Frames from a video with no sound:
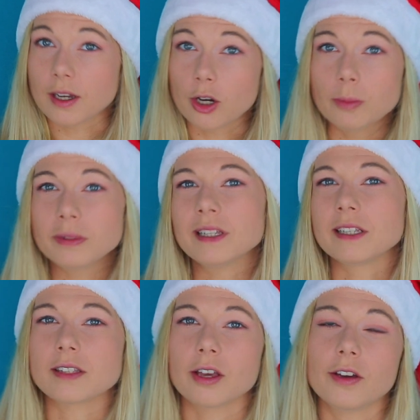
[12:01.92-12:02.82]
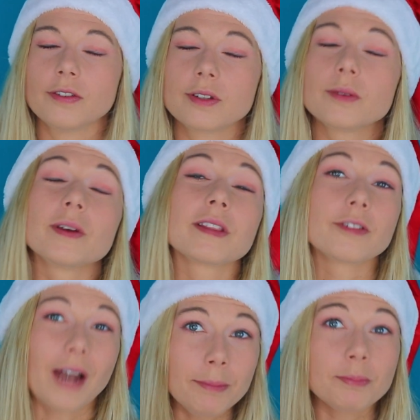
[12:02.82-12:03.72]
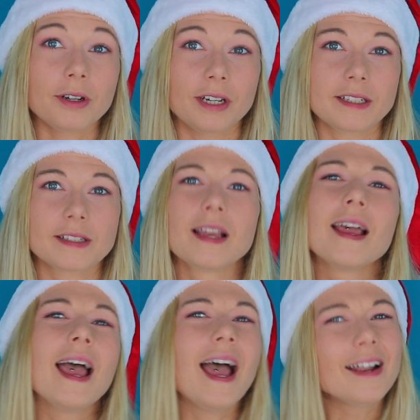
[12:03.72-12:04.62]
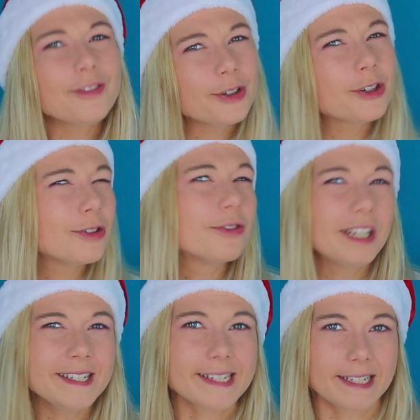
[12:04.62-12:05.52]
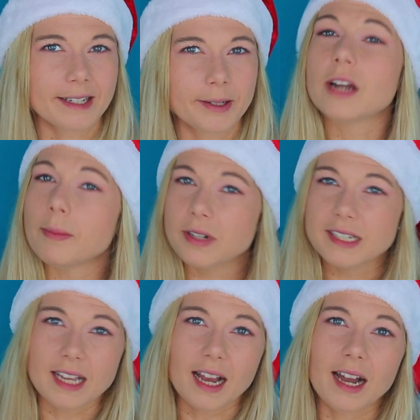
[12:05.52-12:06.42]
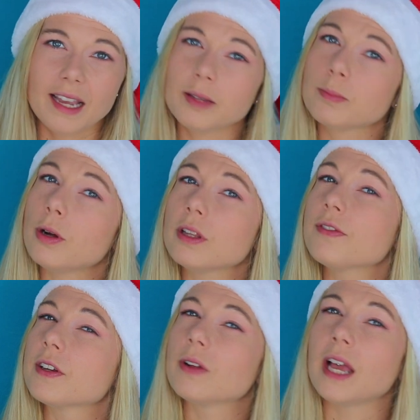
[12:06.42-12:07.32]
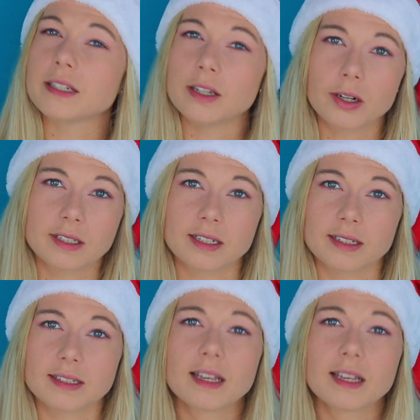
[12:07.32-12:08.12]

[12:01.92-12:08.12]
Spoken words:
commonly served with cranberries, and for good reason. Cranberries are high in polyphenol antioxidants,